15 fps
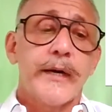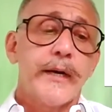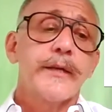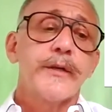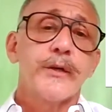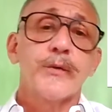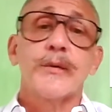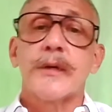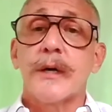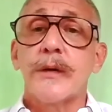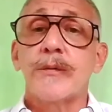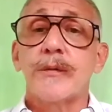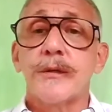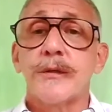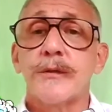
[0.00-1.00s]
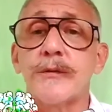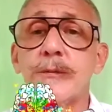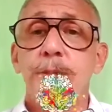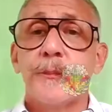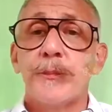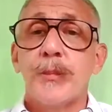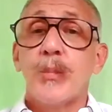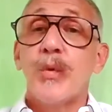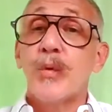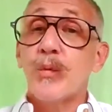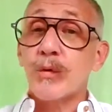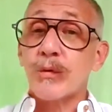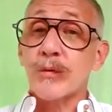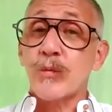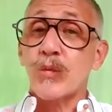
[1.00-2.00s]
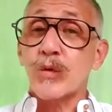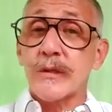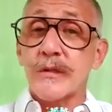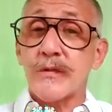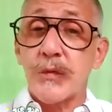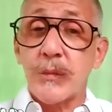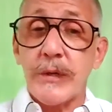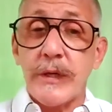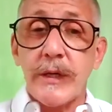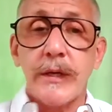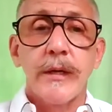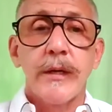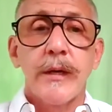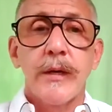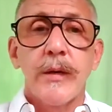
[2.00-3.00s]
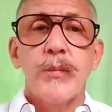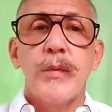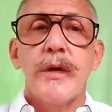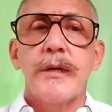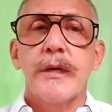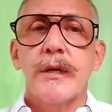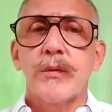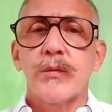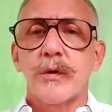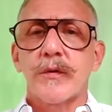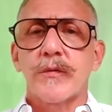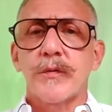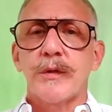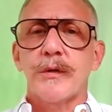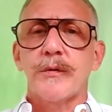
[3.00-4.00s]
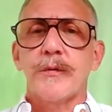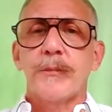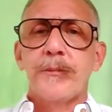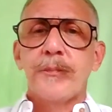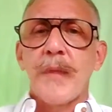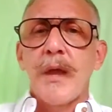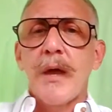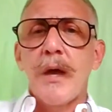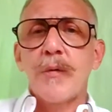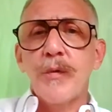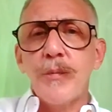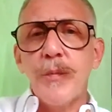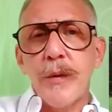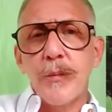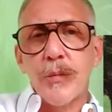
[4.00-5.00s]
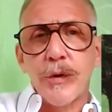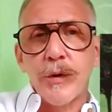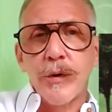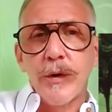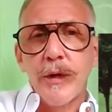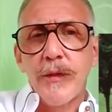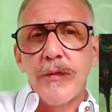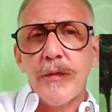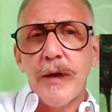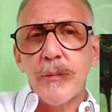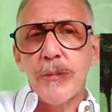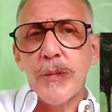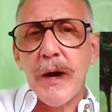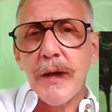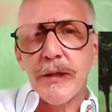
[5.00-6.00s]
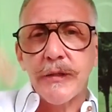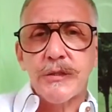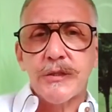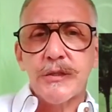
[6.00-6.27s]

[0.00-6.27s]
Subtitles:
I know what I would do, but what works for me may not work for you. And remember, That myelin